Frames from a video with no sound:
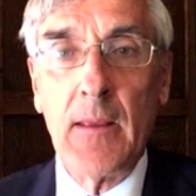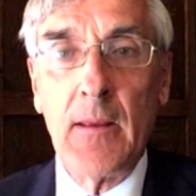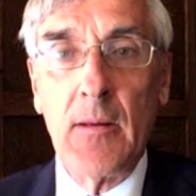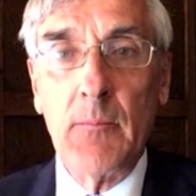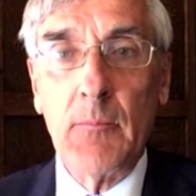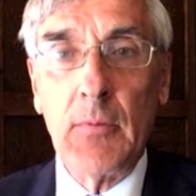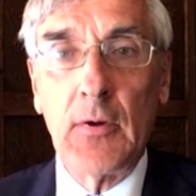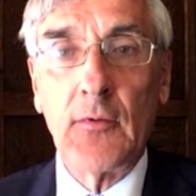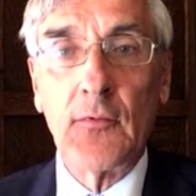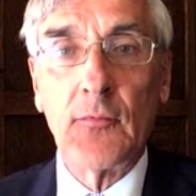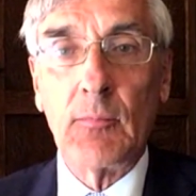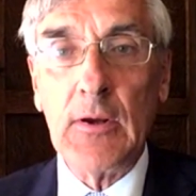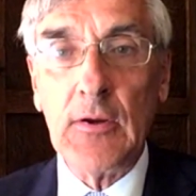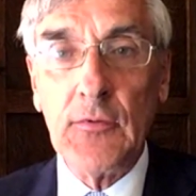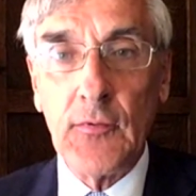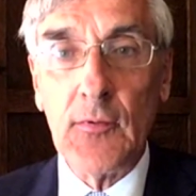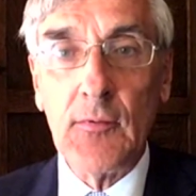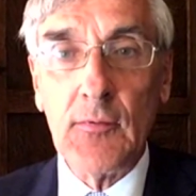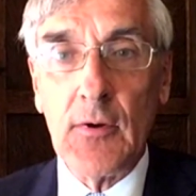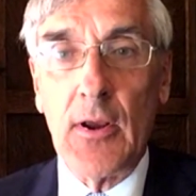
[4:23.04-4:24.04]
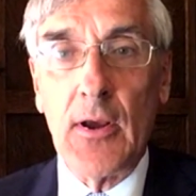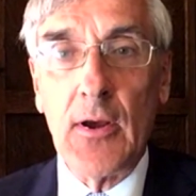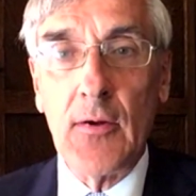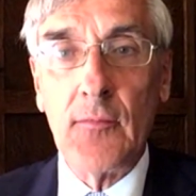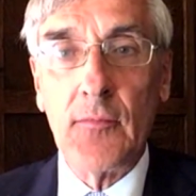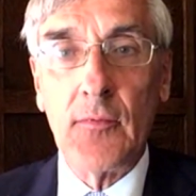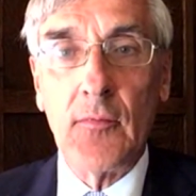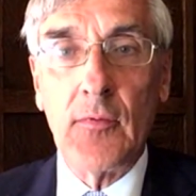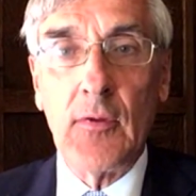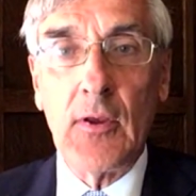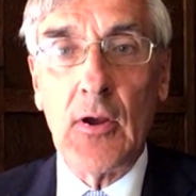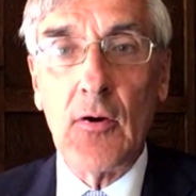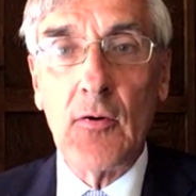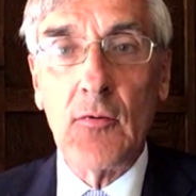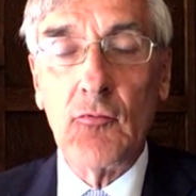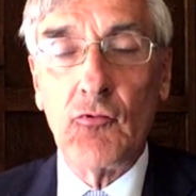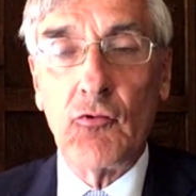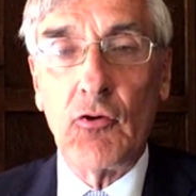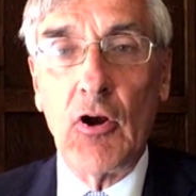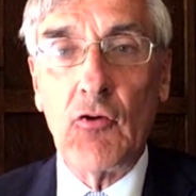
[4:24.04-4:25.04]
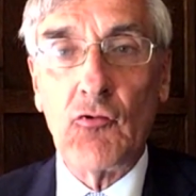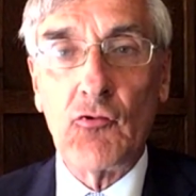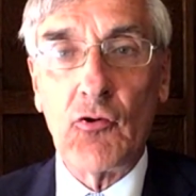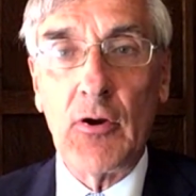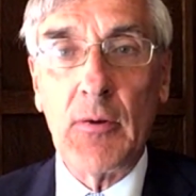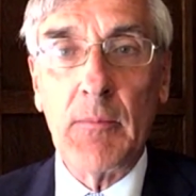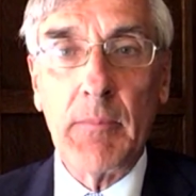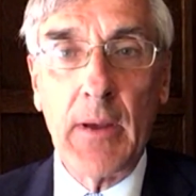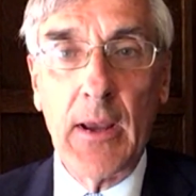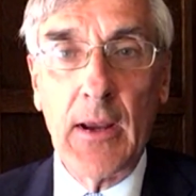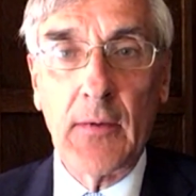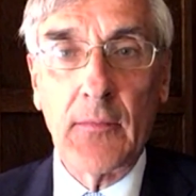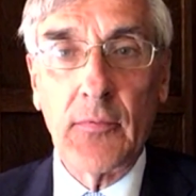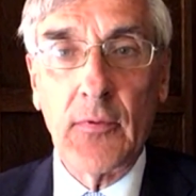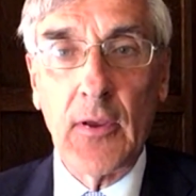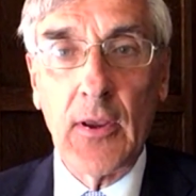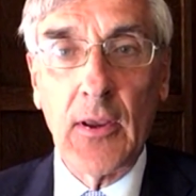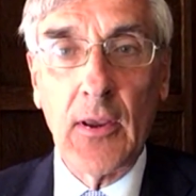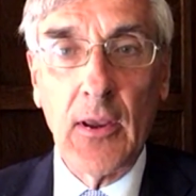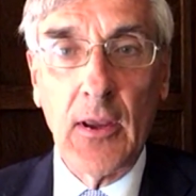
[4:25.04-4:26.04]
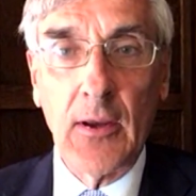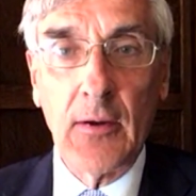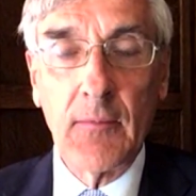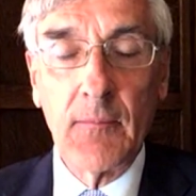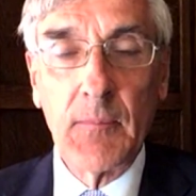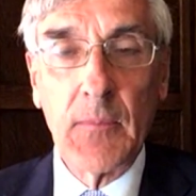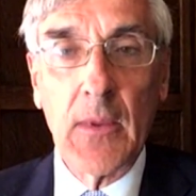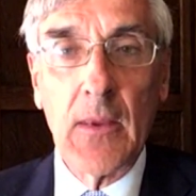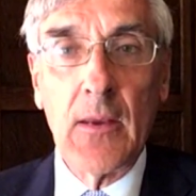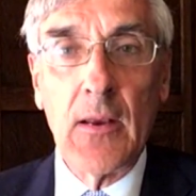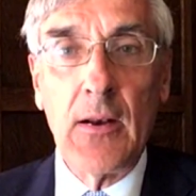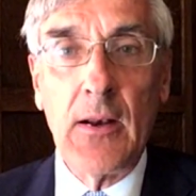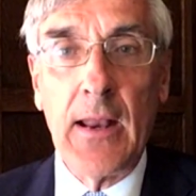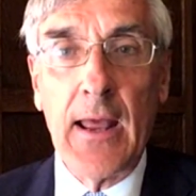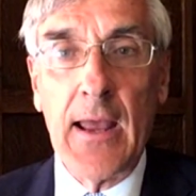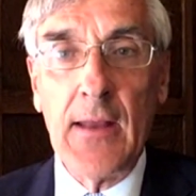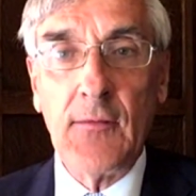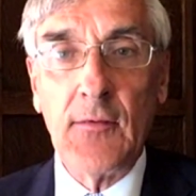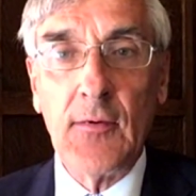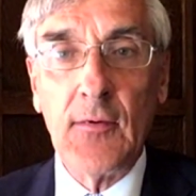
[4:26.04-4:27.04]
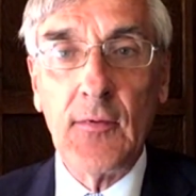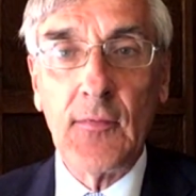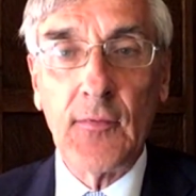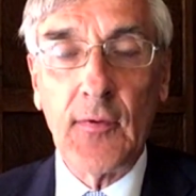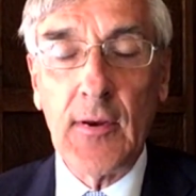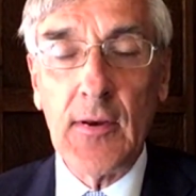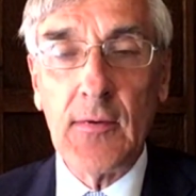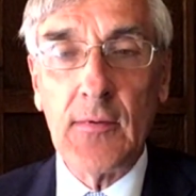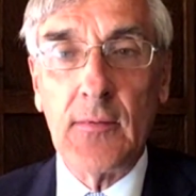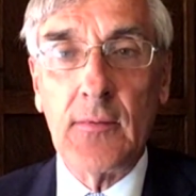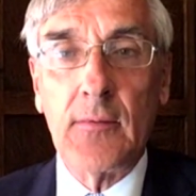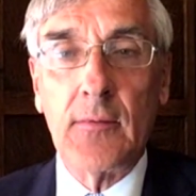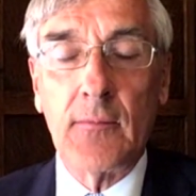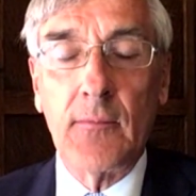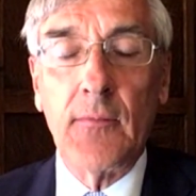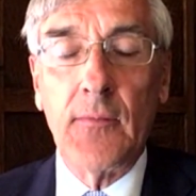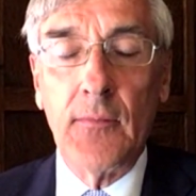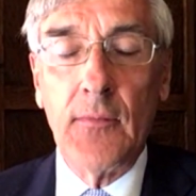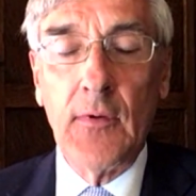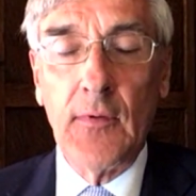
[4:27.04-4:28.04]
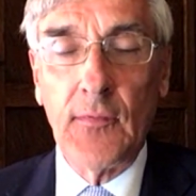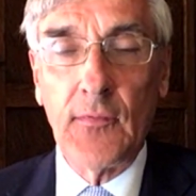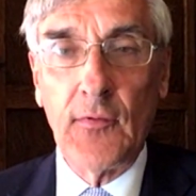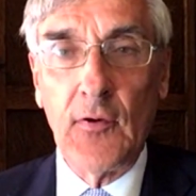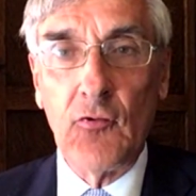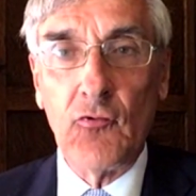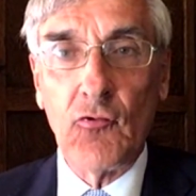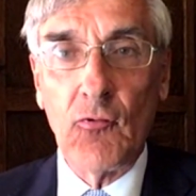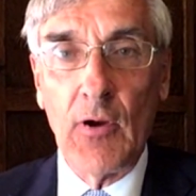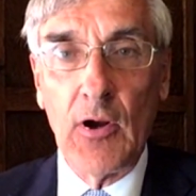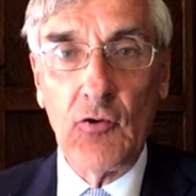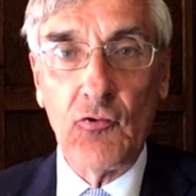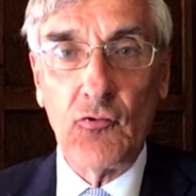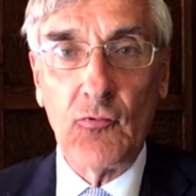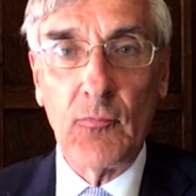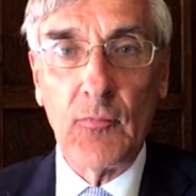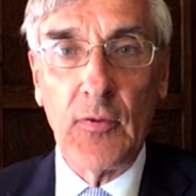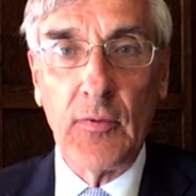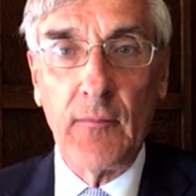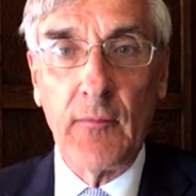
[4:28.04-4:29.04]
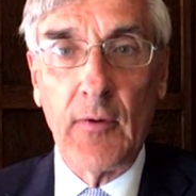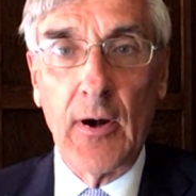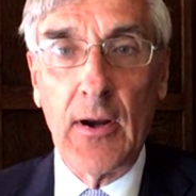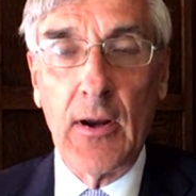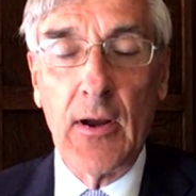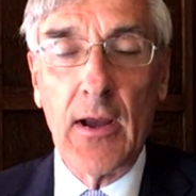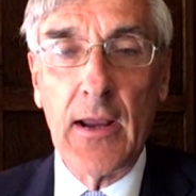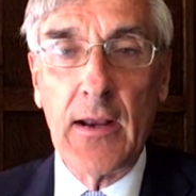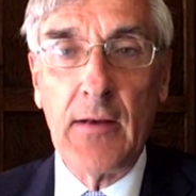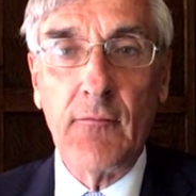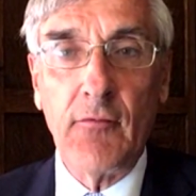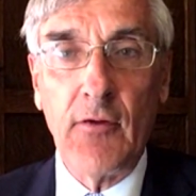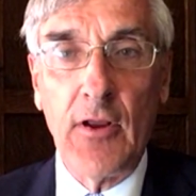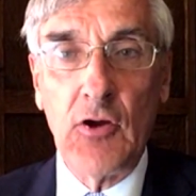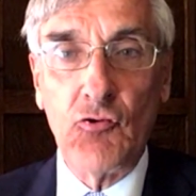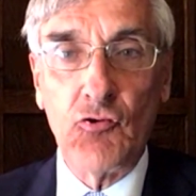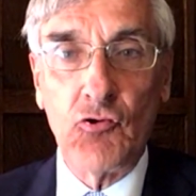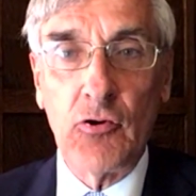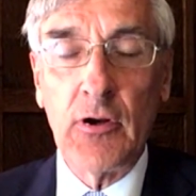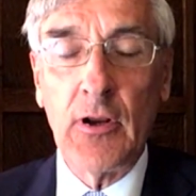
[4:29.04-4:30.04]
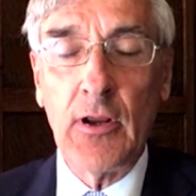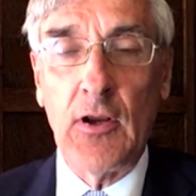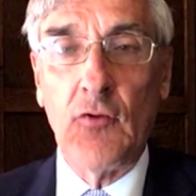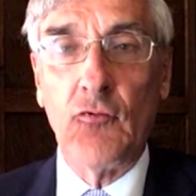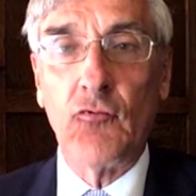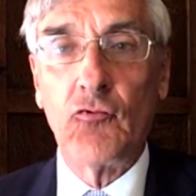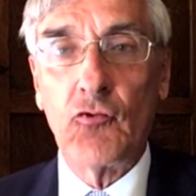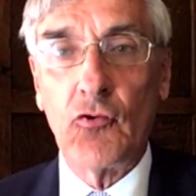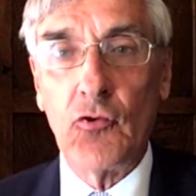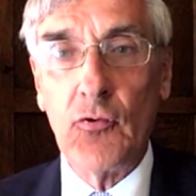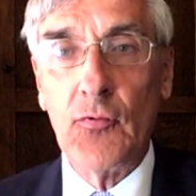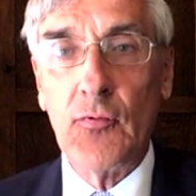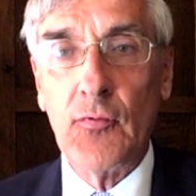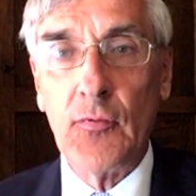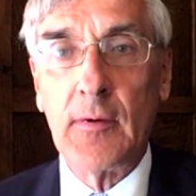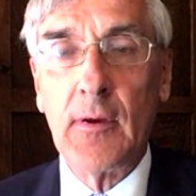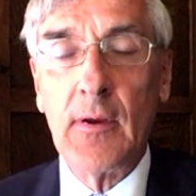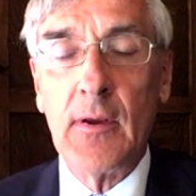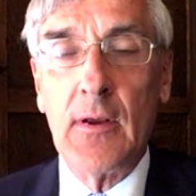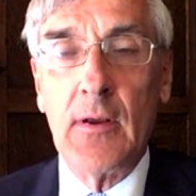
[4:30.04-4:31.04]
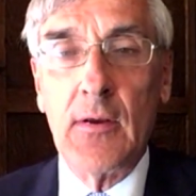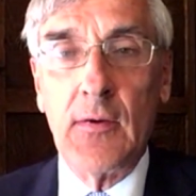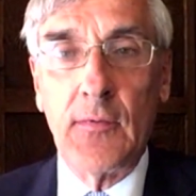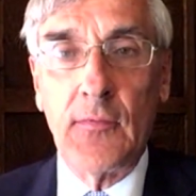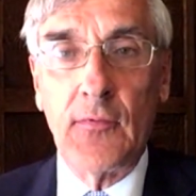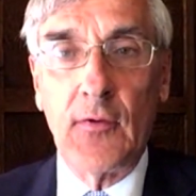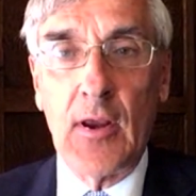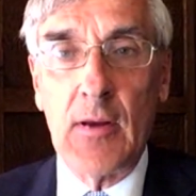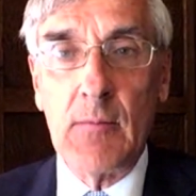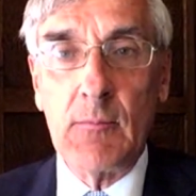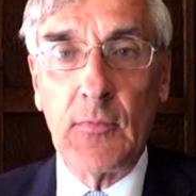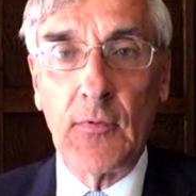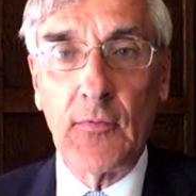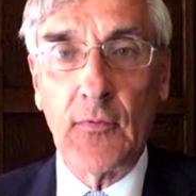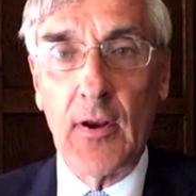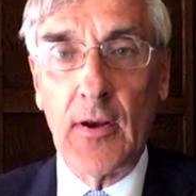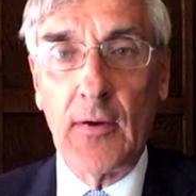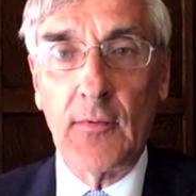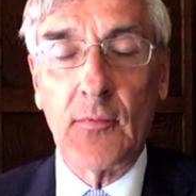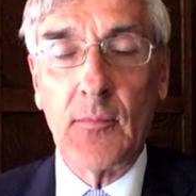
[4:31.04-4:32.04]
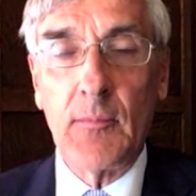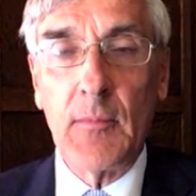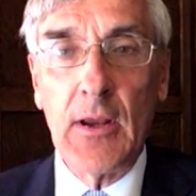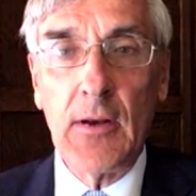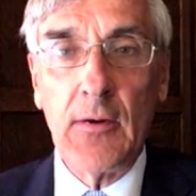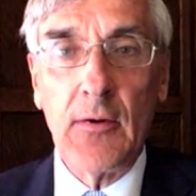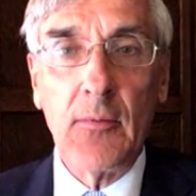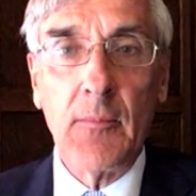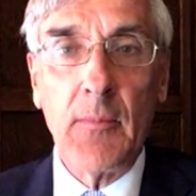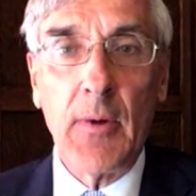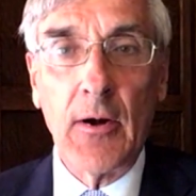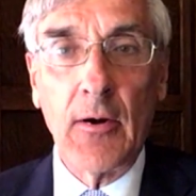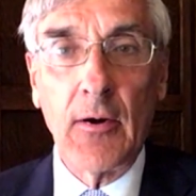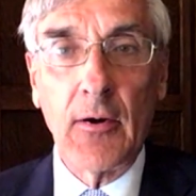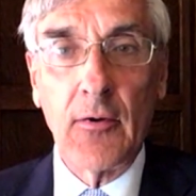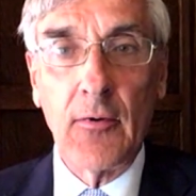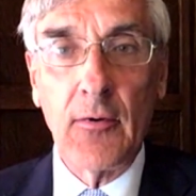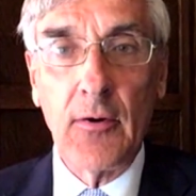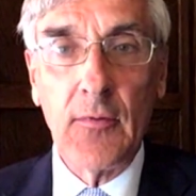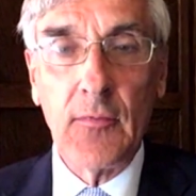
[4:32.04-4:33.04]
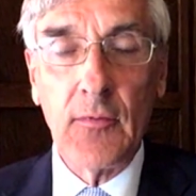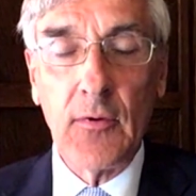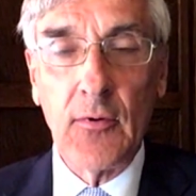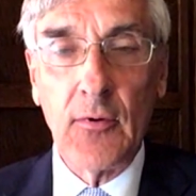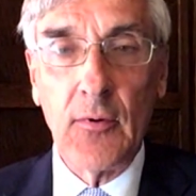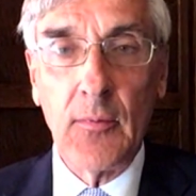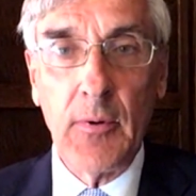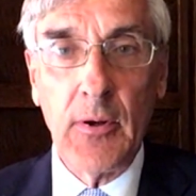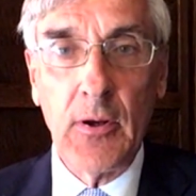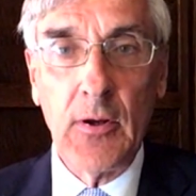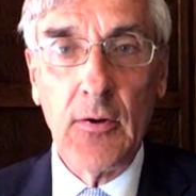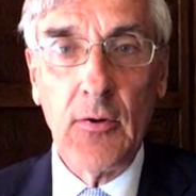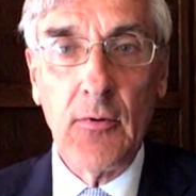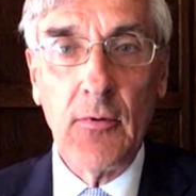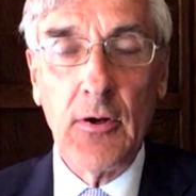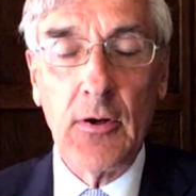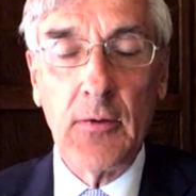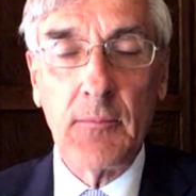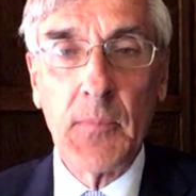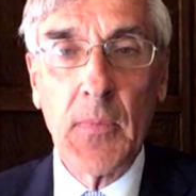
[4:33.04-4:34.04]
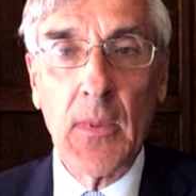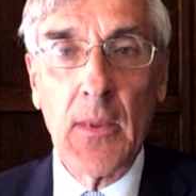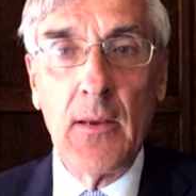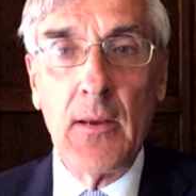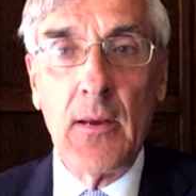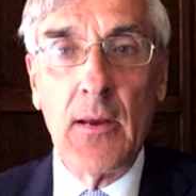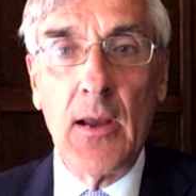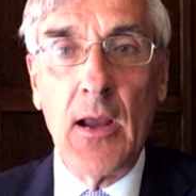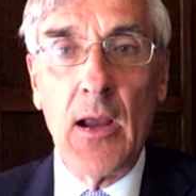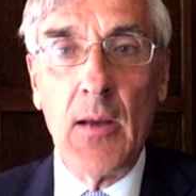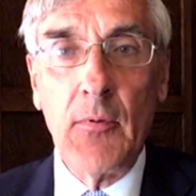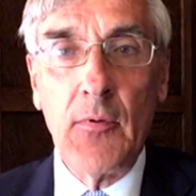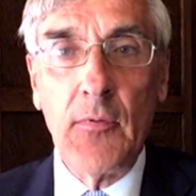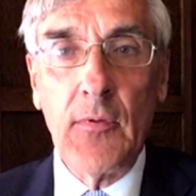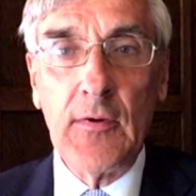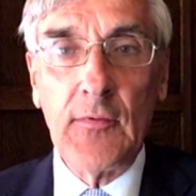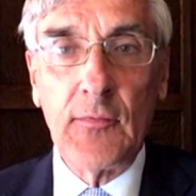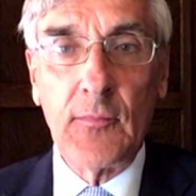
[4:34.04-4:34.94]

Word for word: because we do know that the old Treasury and bank thinking landed us in this situation with a very high inflation. It's true that same mistakes were made in America and in the European Union, uh, but these